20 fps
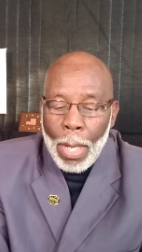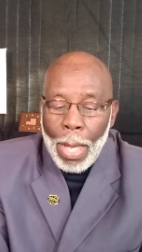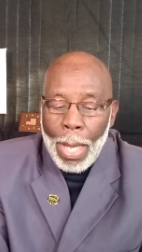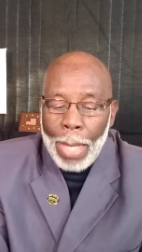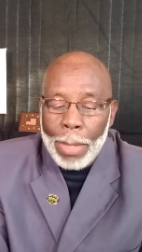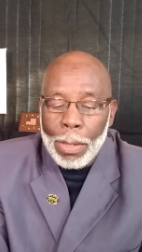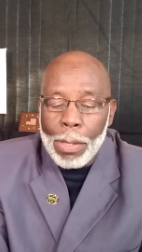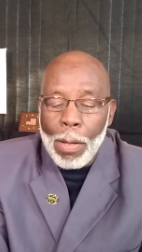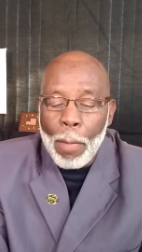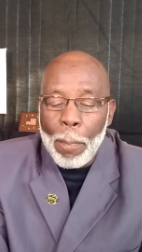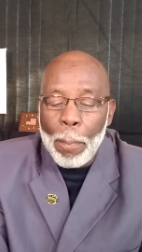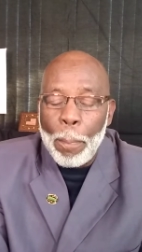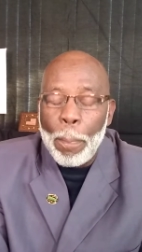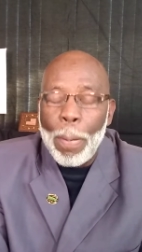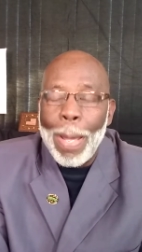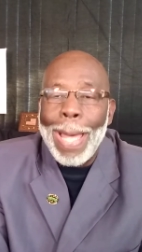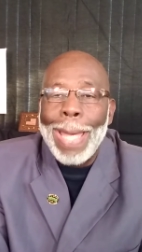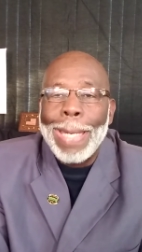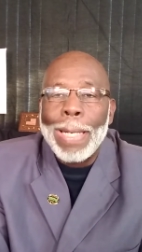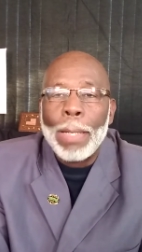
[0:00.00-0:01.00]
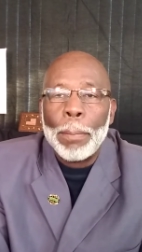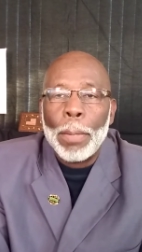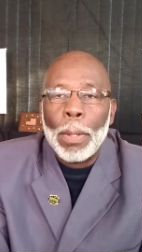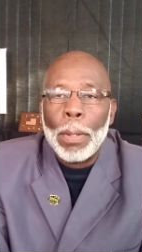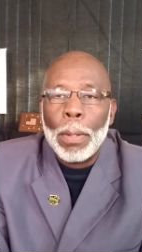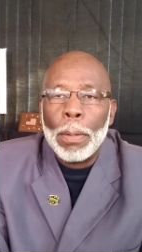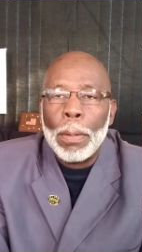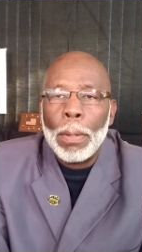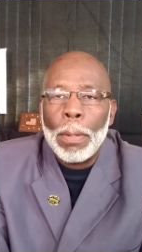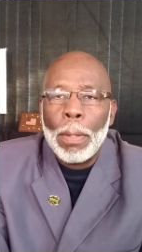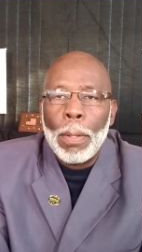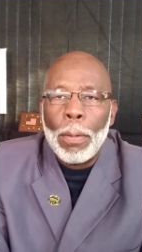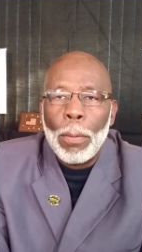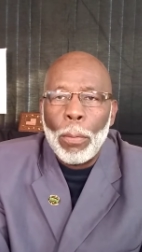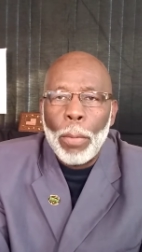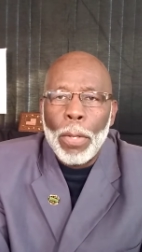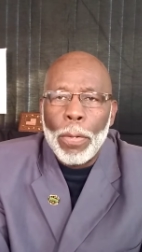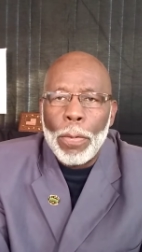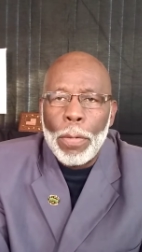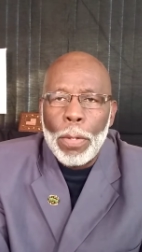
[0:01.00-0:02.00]
and compatible
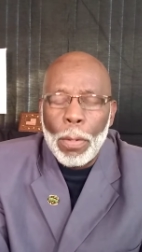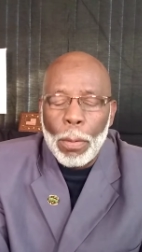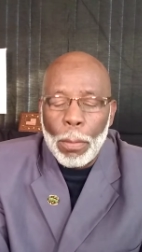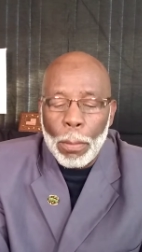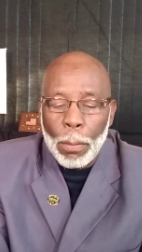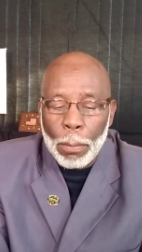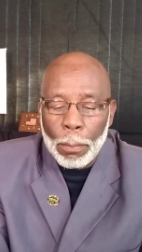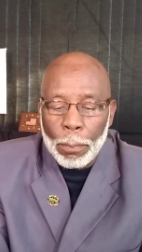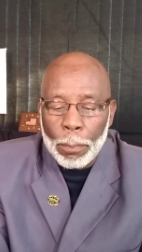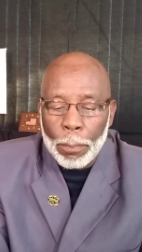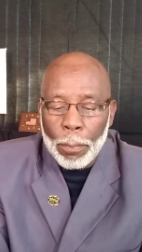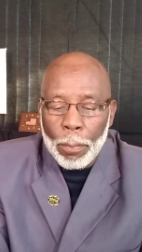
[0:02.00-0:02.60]
with you.